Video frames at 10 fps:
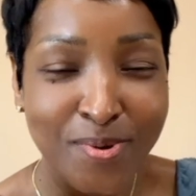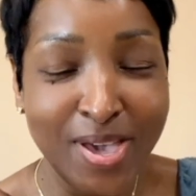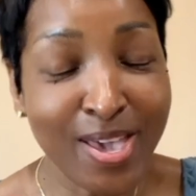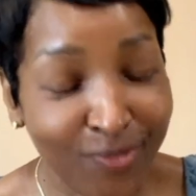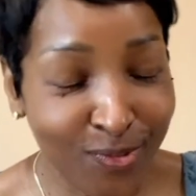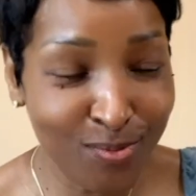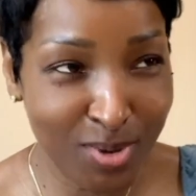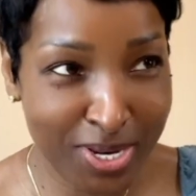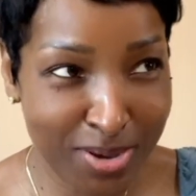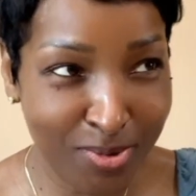if you've
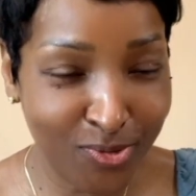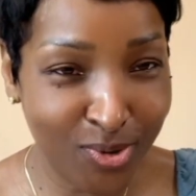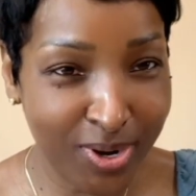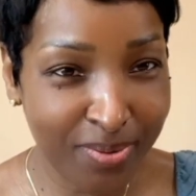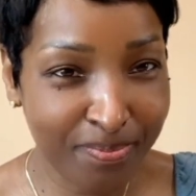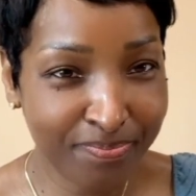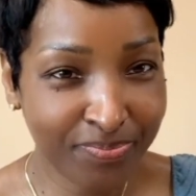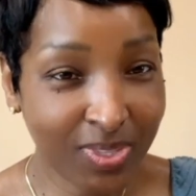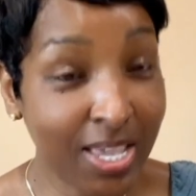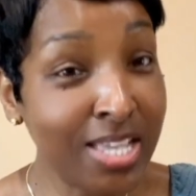been here before.
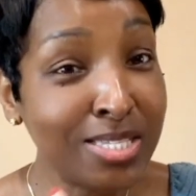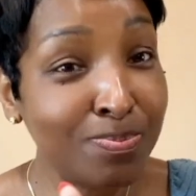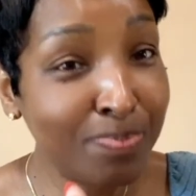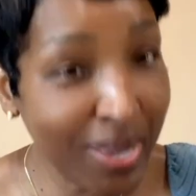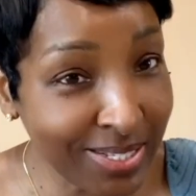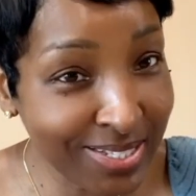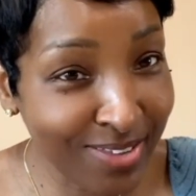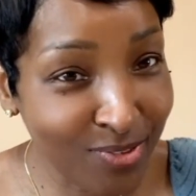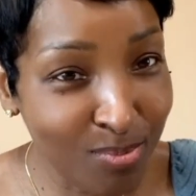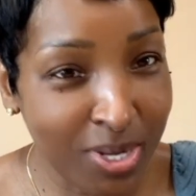Especially
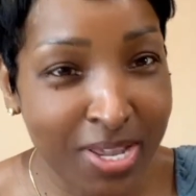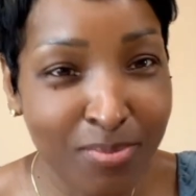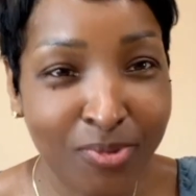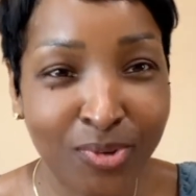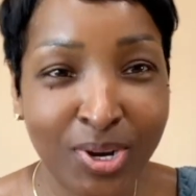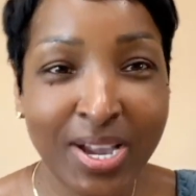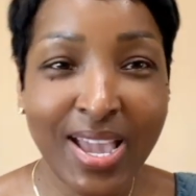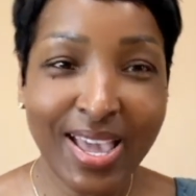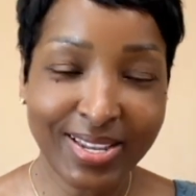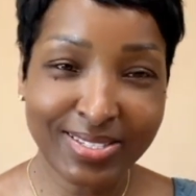if you've been here before.
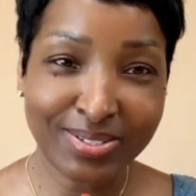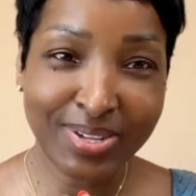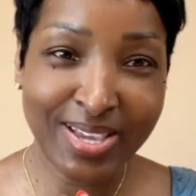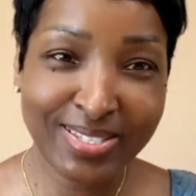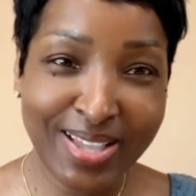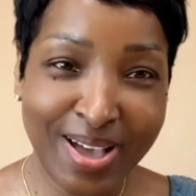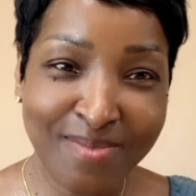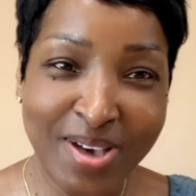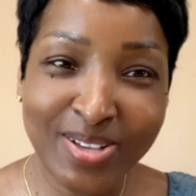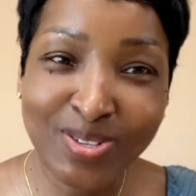And until next time,
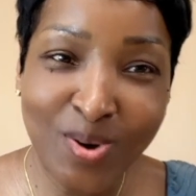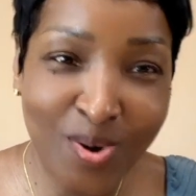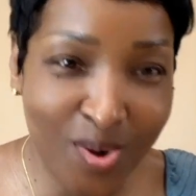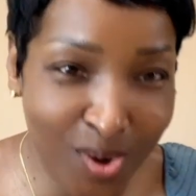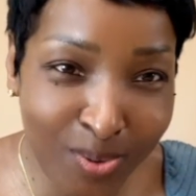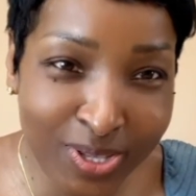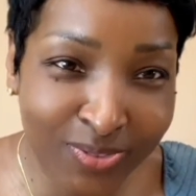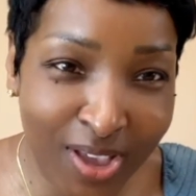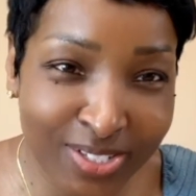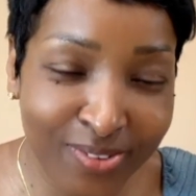as always,
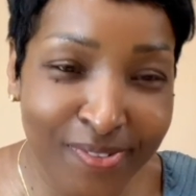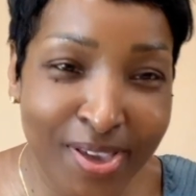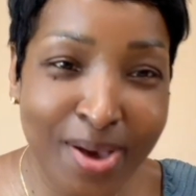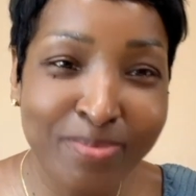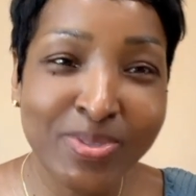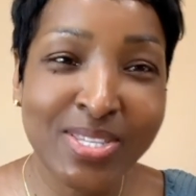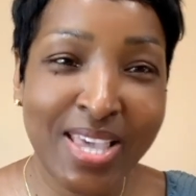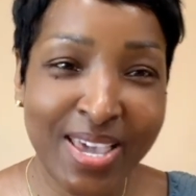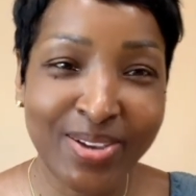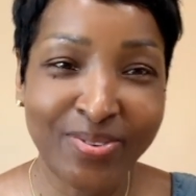Fashion Fam,
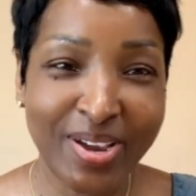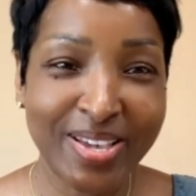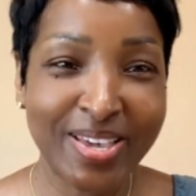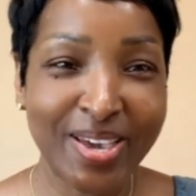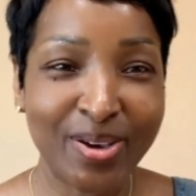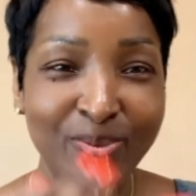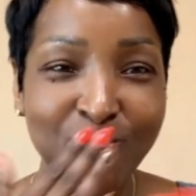take great care.